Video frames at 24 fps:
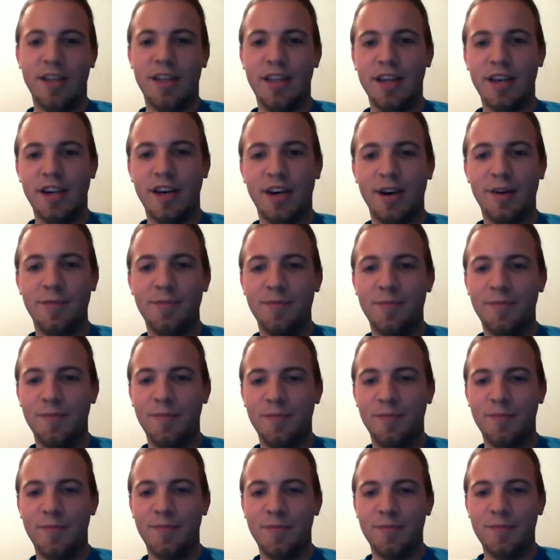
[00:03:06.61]
um,
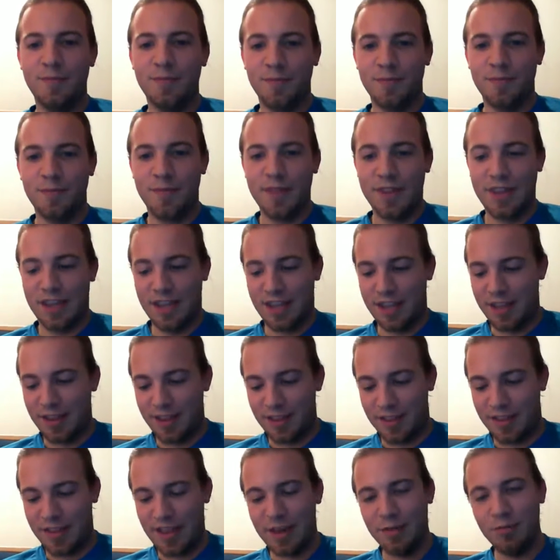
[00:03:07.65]

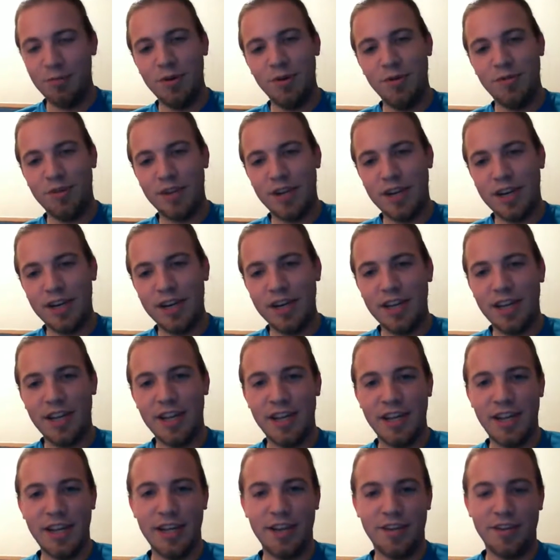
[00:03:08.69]
then moved on and
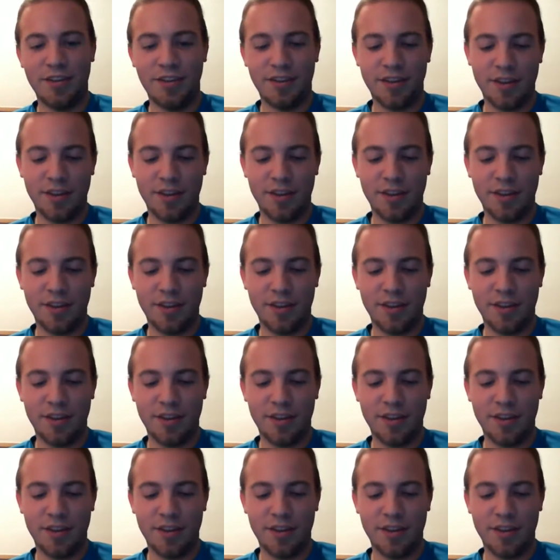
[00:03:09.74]
ate